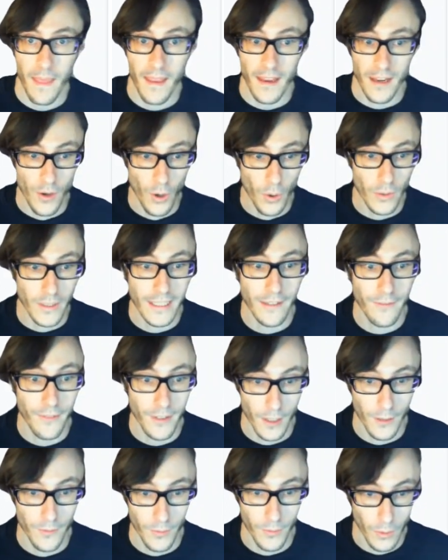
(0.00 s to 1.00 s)
you're
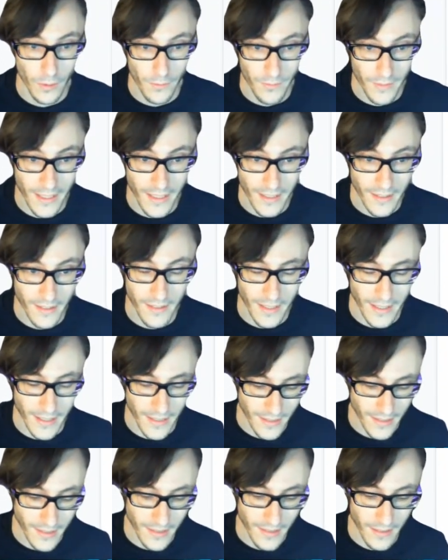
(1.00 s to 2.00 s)
giving off all of
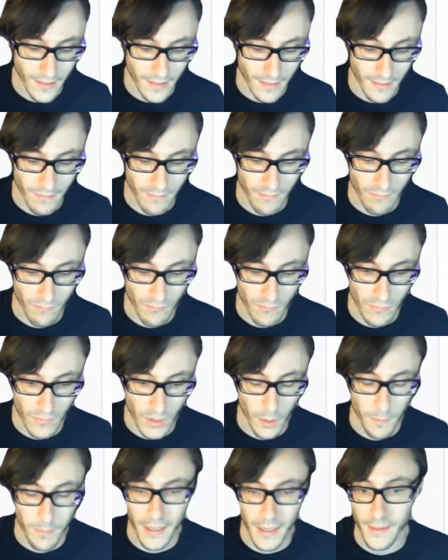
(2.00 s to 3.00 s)
these
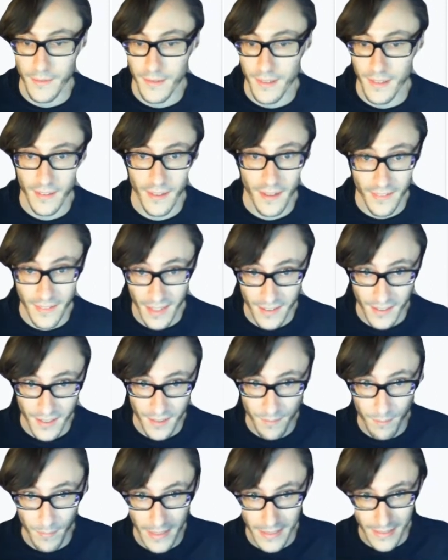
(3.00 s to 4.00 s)
compounds, and they're
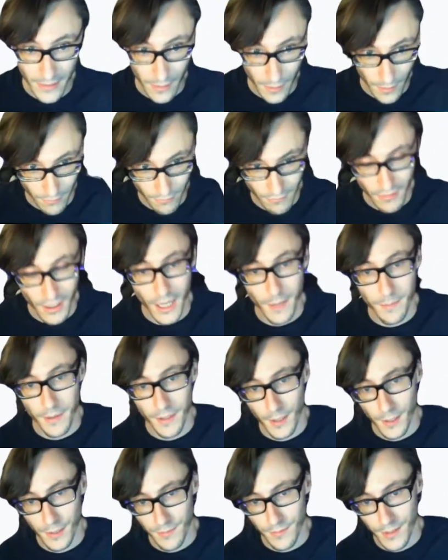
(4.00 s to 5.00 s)
just basically going right up the
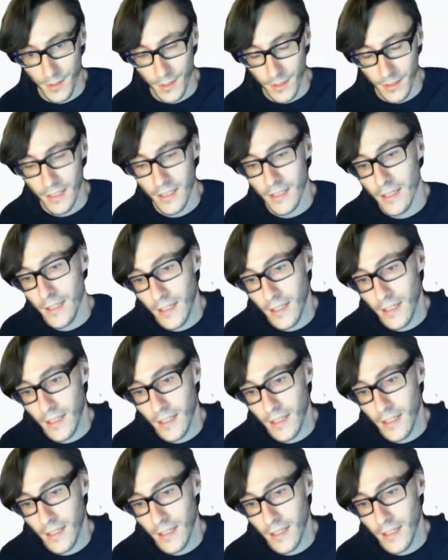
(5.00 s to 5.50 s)
nose of a dog,